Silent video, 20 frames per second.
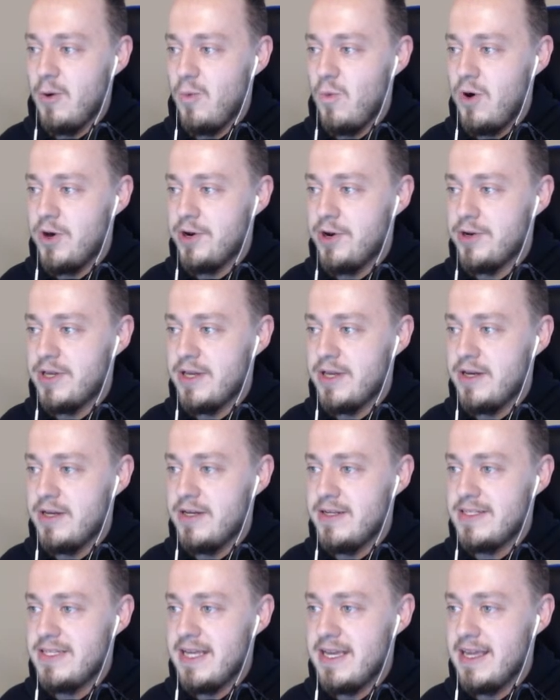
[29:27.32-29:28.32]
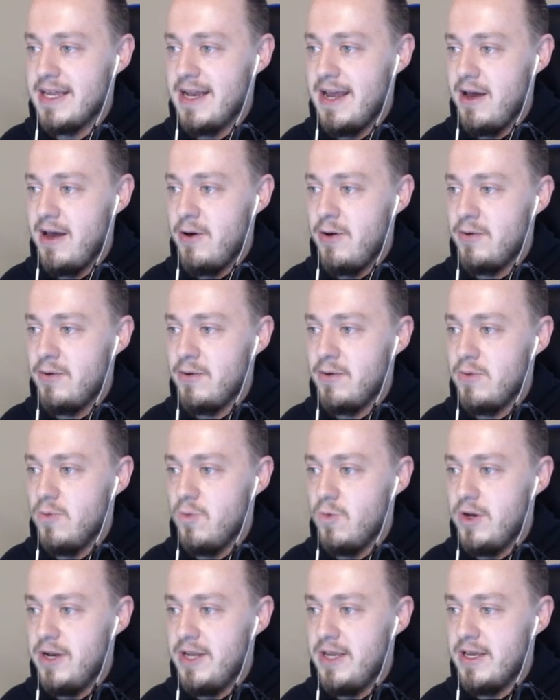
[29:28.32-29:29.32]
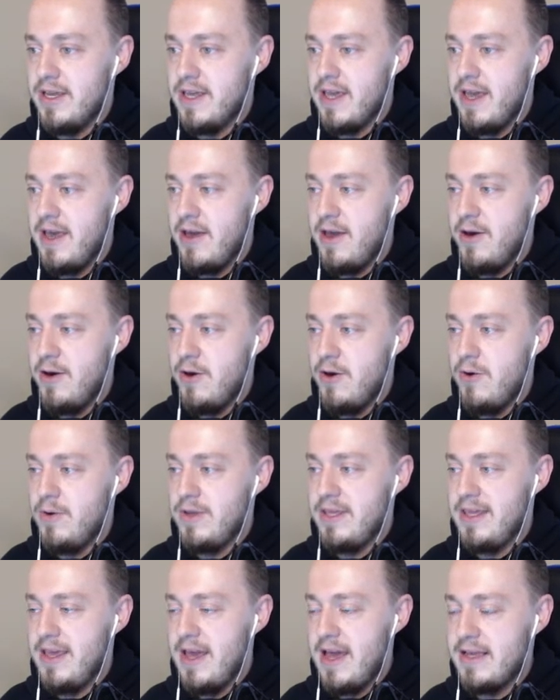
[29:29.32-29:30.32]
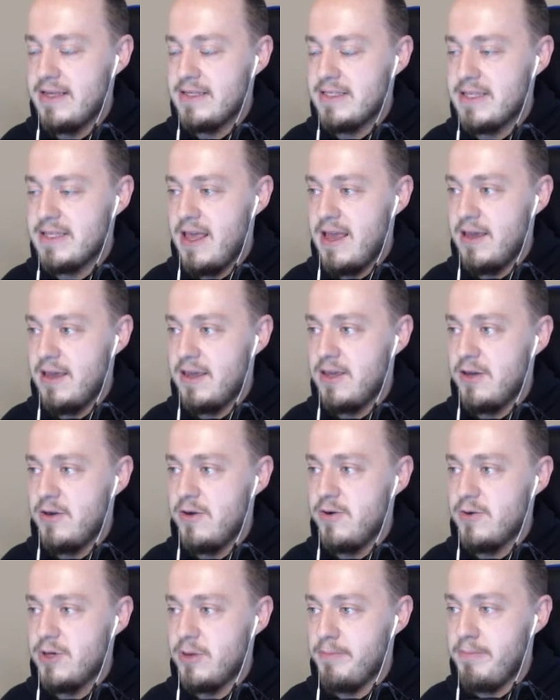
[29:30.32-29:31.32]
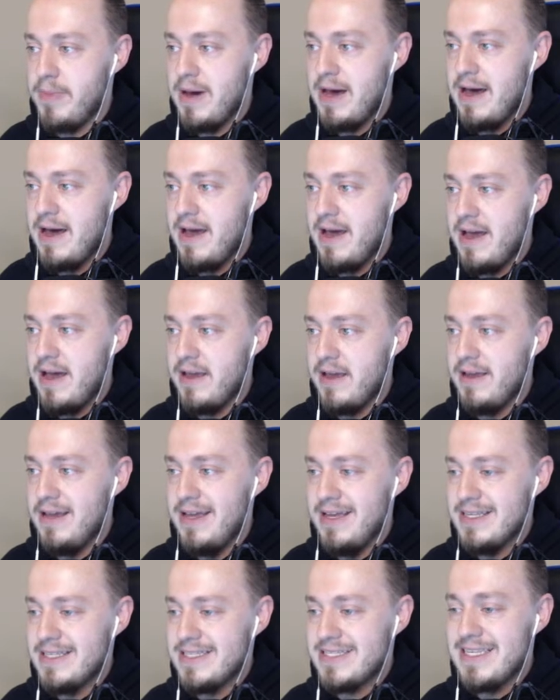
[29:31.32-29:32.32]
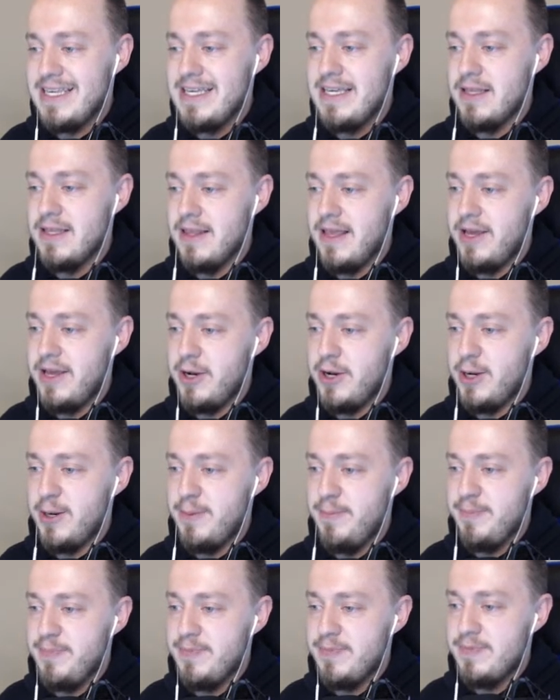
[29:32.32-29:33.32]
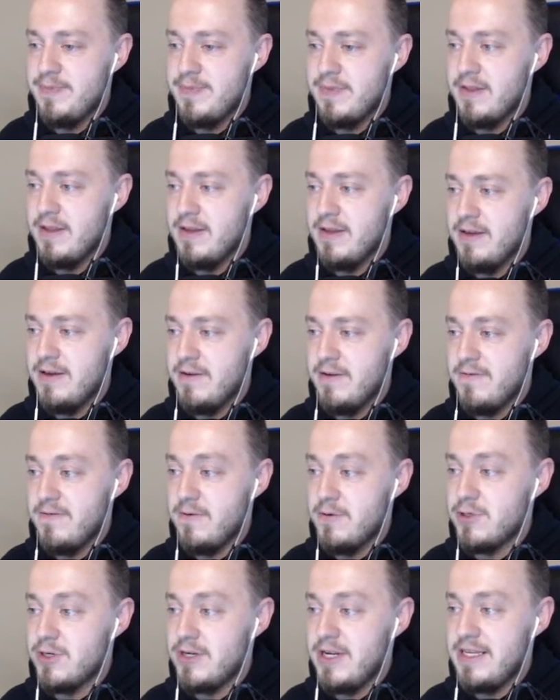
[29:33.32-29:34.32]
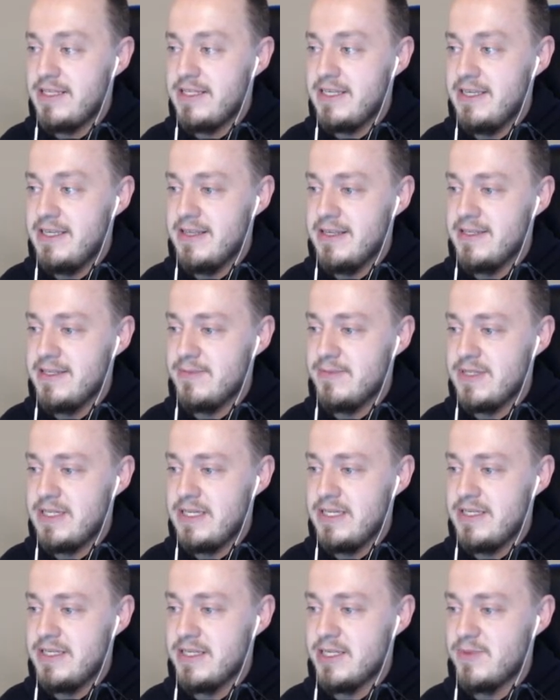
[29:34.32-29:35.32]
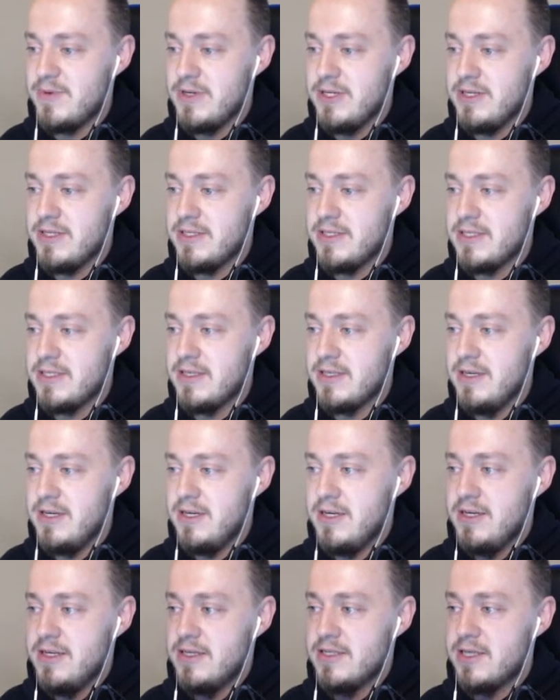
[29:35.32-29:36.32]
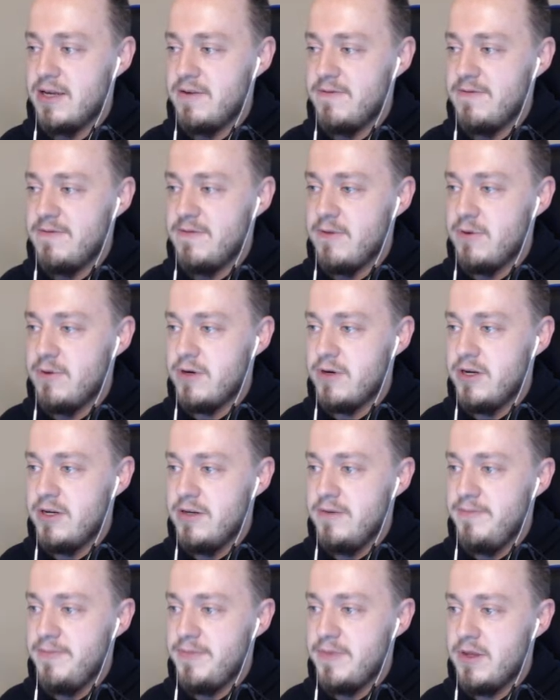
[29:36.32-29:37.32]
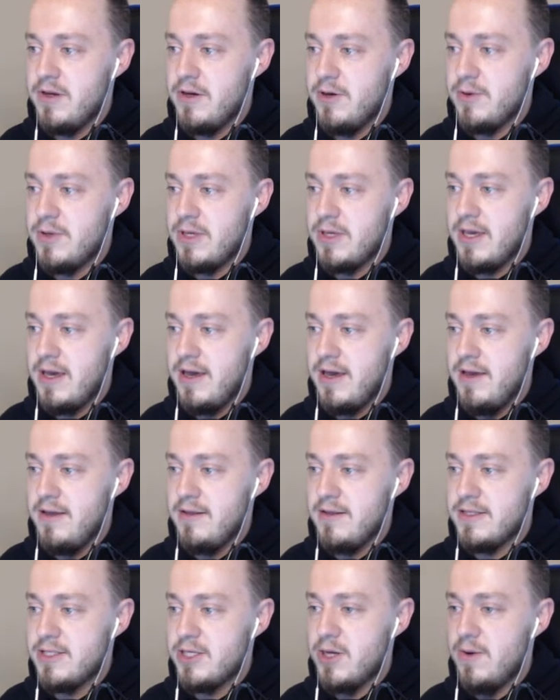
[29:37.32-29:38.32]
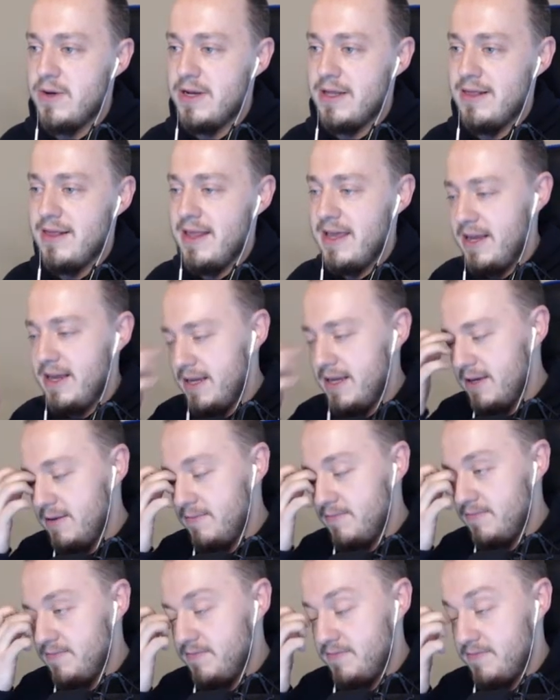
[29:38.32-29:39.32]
Water gun, take it out. One hit KO. Yes, thank you. Goodbye. See you later. 418, that's some decent experience. Sunflora. Okay, let's go into Laney.